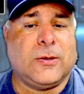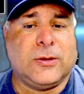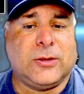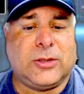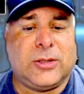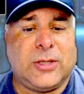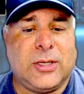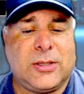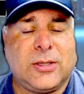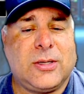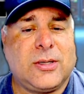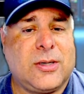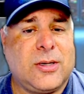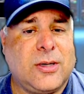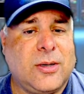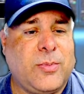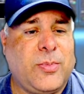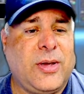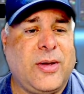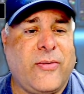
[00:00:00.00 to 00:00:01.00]
This is
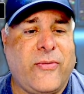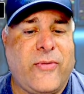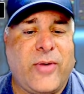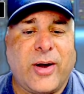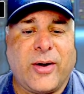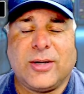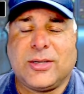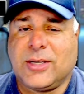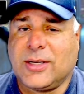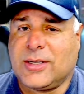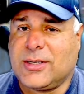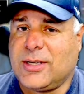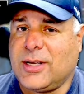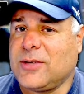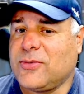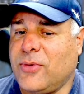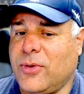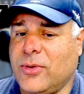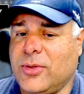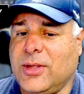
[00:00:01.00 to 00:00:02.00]
going to be a very
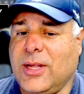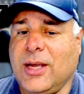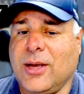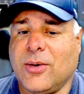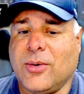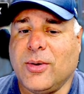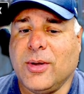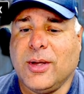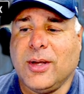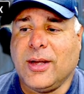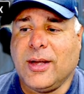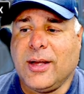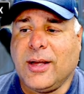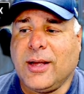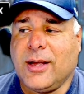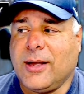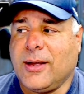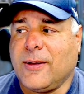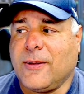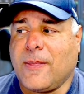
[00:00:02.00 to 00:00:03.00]
successful deal
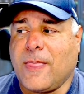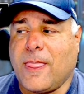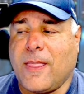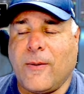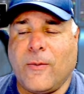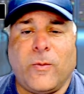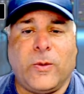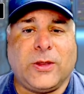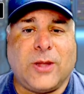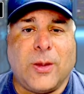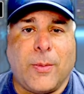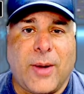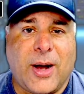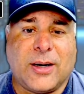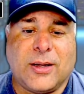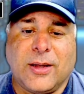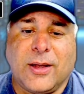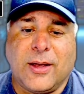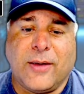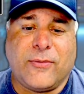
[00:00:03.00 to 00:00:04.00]
with the
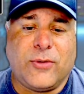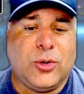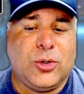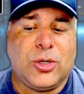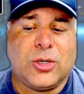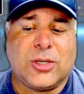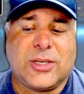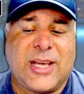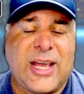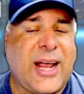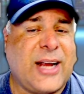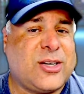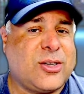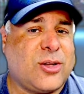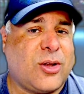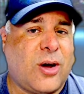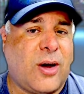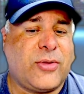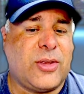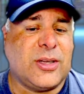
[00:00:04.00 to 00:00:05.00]
amount of, if you just gauge it
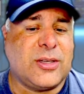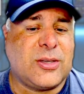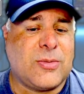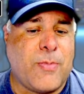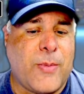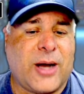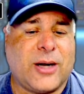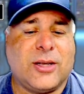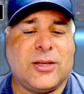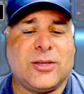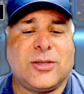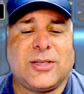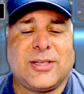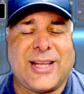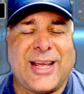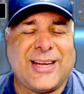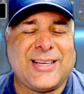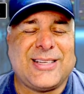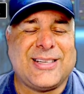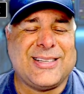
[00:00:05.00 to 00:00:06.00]
off this amount of
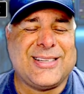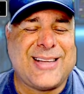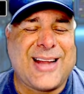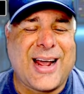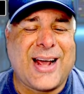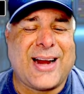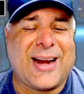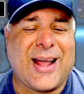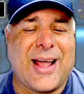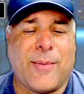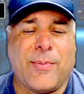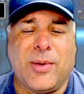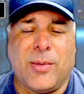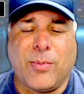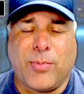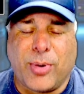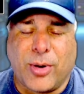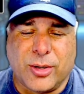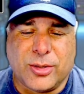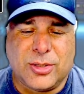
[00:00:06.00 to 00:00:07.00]
stations that have
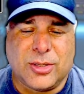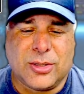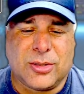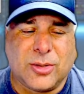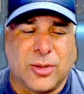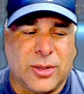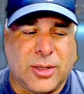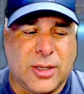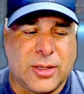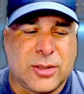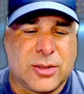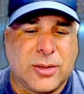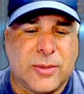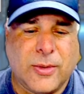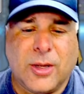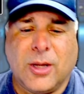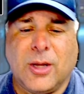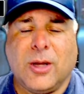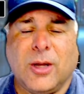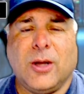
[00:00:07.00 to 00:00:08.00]
been purchased on this.
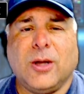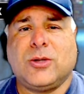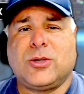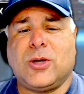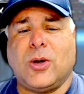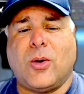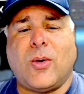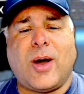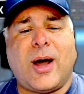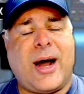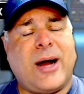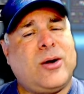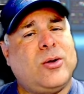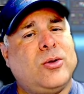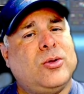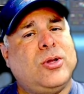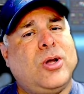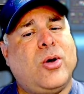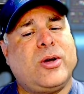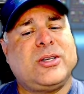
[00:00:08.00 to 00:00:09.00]
So I
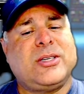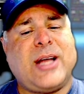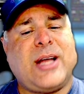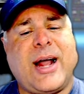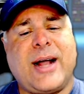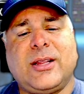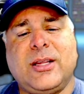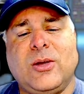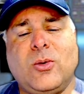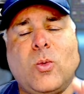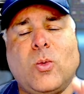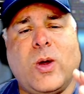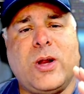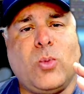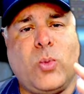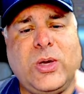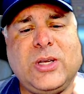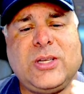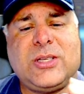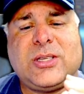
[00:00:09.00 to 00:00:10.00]
don't know exactly
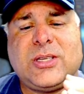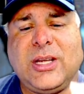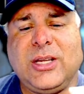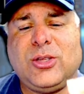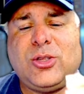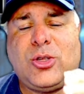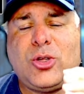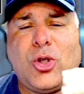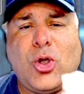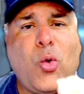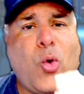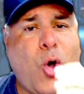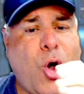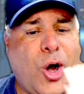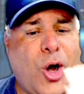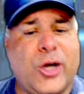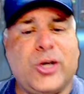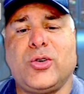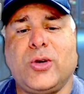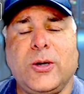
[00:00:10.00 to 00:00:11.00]
when we see
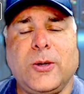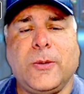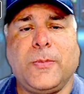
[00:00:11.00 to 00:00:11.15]
200.